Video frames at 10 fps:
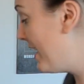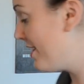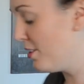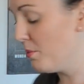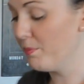eat
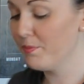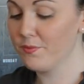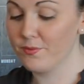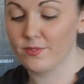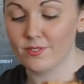them
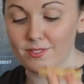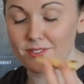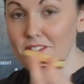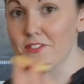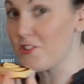
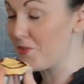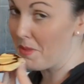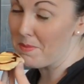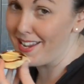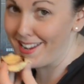fresh from the
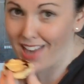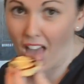pan.